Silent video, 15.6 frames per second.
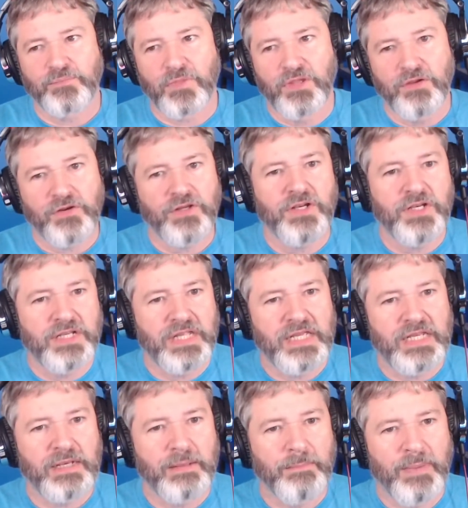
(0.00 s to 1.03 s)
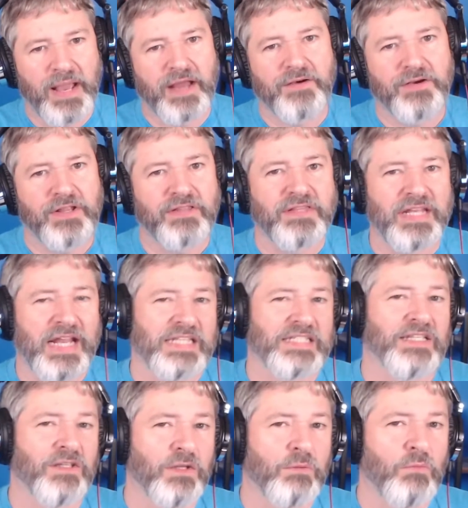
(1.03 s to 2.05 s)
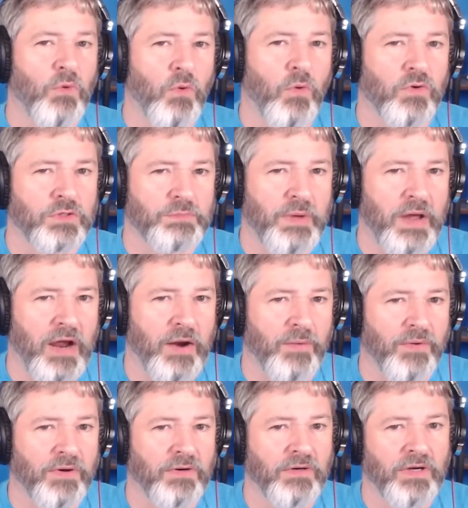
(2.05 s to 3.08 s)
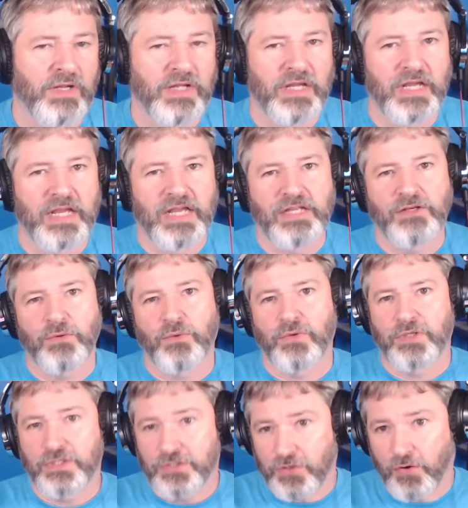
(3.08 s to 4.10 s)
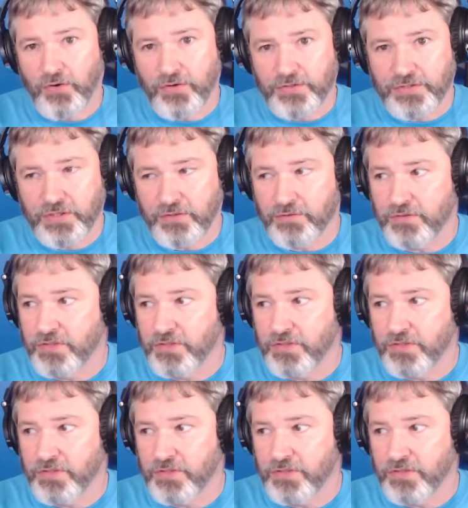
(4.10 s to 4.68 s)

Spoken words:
you're going to need a battery that has a little more horsepower in order to charge those.